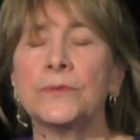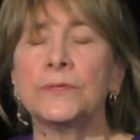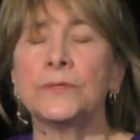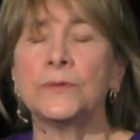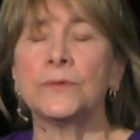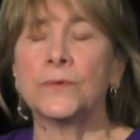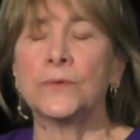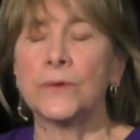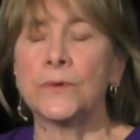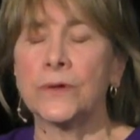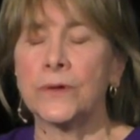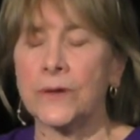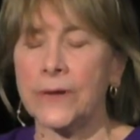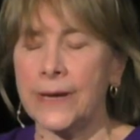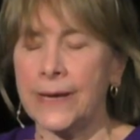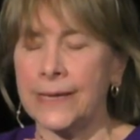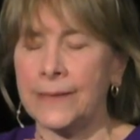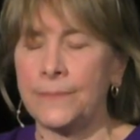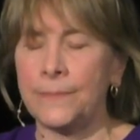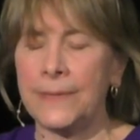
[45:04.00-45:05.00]
door
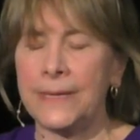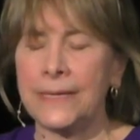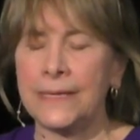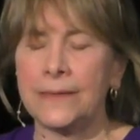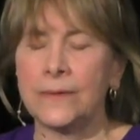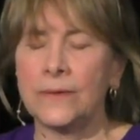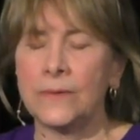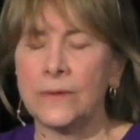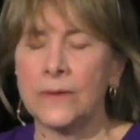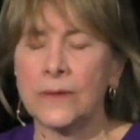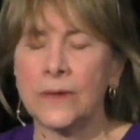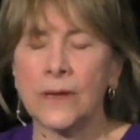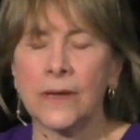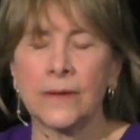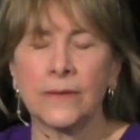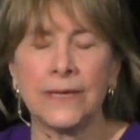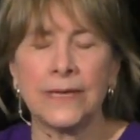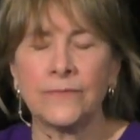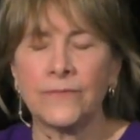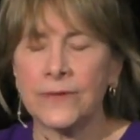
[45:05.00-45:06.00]
and meet uh,
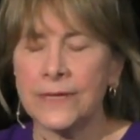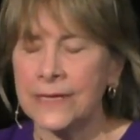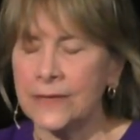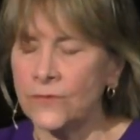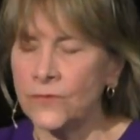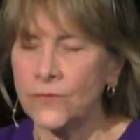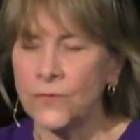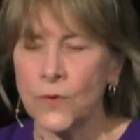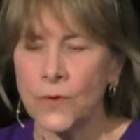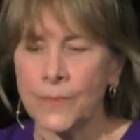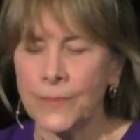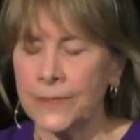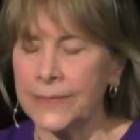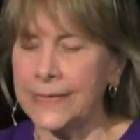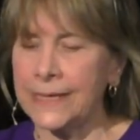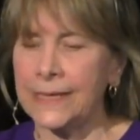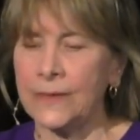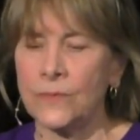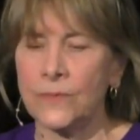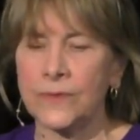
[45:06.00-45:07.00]
even
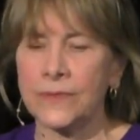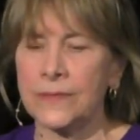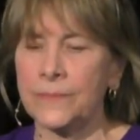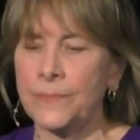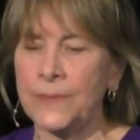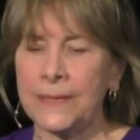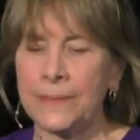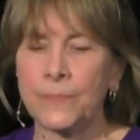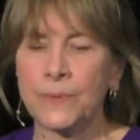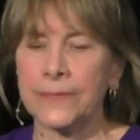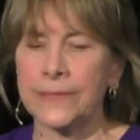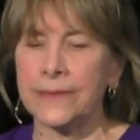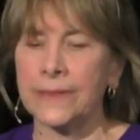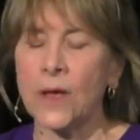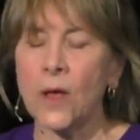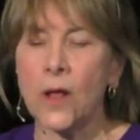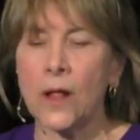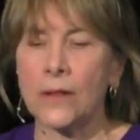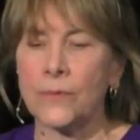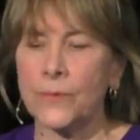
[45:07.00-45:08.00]
informally with the people in the
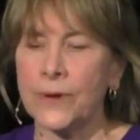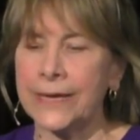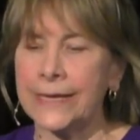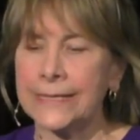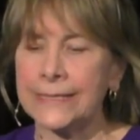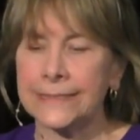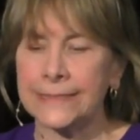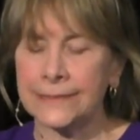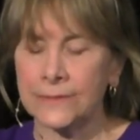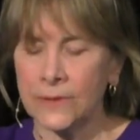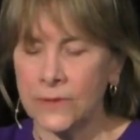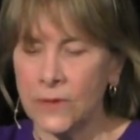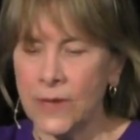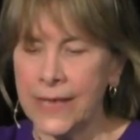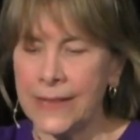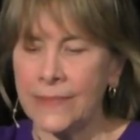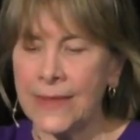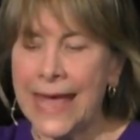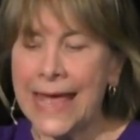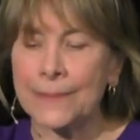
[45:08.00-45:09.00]
hallways.
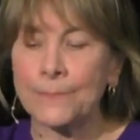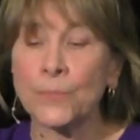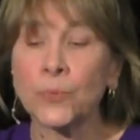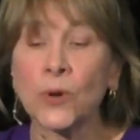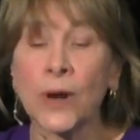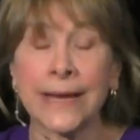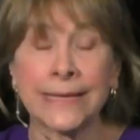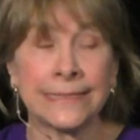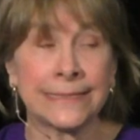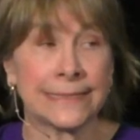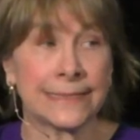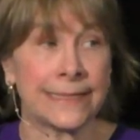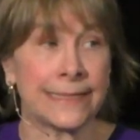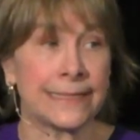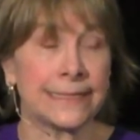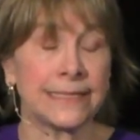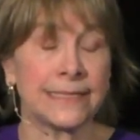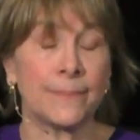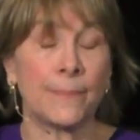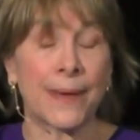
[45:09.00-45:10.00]
And that price
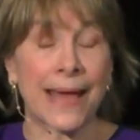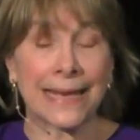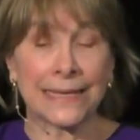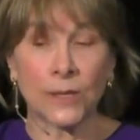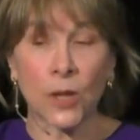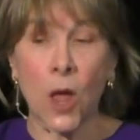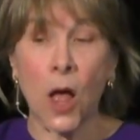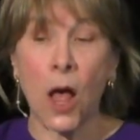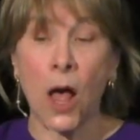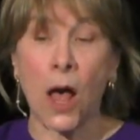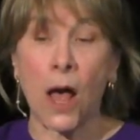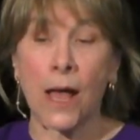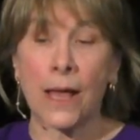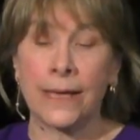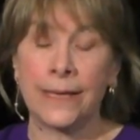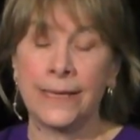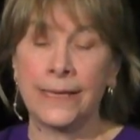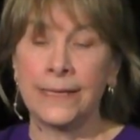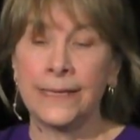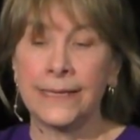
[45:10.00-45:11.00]
list, by law,
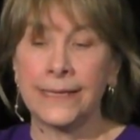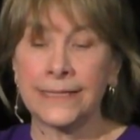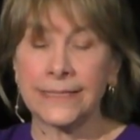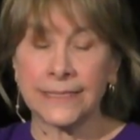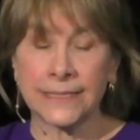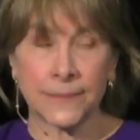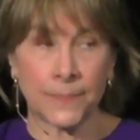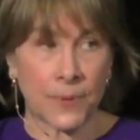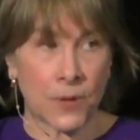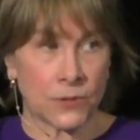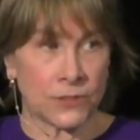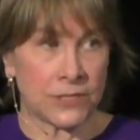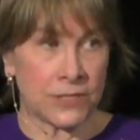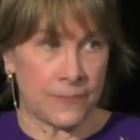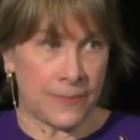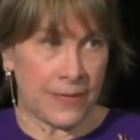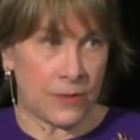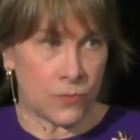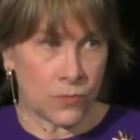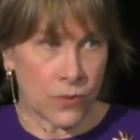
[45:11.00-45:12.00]
is supposed to
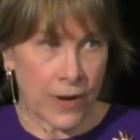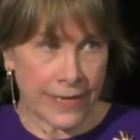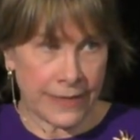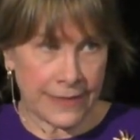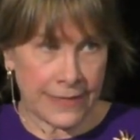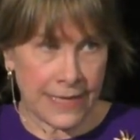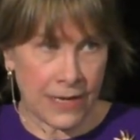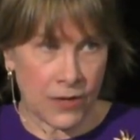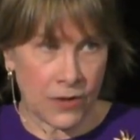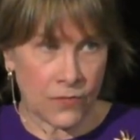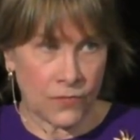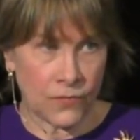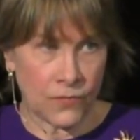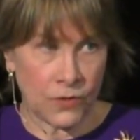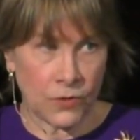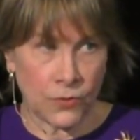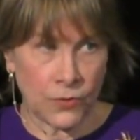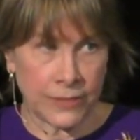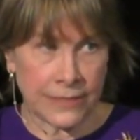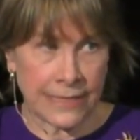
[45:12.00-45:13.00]
be right there for
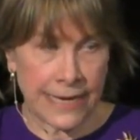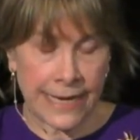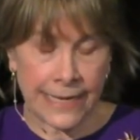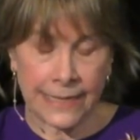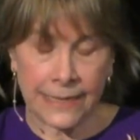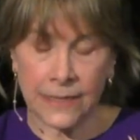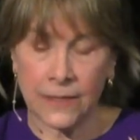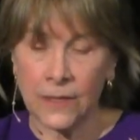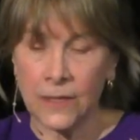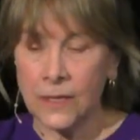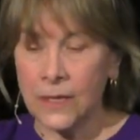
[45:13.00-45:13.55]
you to take.